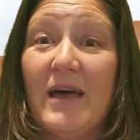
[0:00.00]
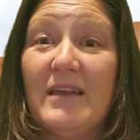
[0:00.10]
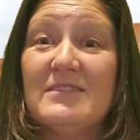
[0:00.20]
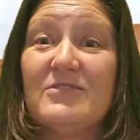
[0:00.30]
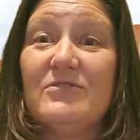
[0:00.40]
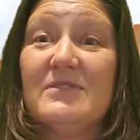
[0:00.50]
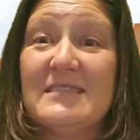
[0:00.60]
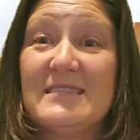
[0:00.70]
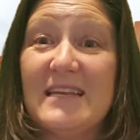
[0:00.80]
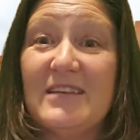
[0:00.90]
at a certain
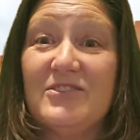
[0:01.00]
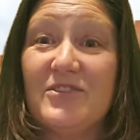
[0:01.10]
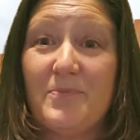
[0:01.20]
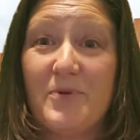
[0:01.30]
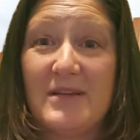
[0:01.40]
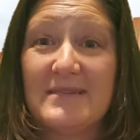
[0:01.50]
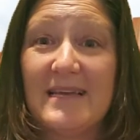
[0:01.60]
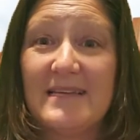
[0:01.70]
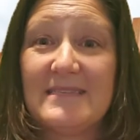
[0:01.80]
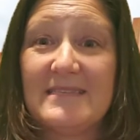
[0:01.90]
stage in the
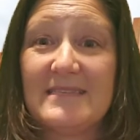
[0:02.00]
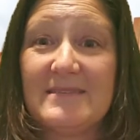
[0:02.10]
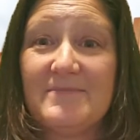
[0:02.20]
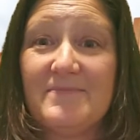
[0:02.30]
process.